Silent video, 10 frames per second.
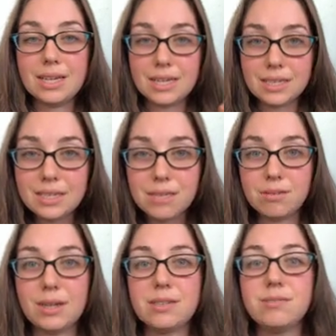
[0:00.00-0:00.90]
into the
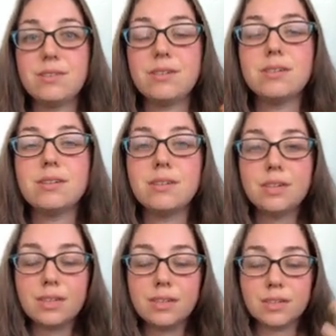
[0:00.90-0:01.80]
restful
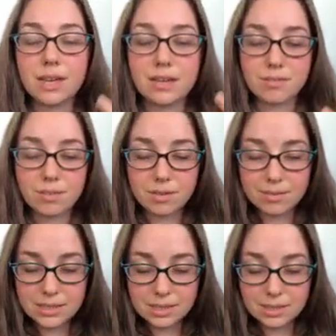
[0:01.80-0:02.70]
kind of
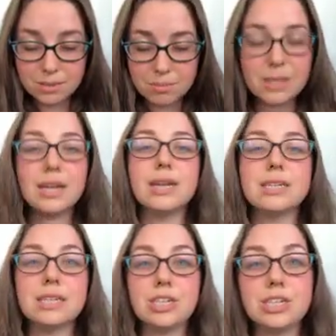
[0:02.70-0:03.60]
nervous system
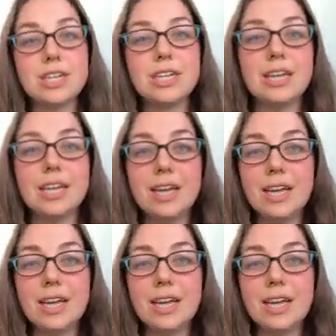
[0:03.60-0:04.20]
relaxation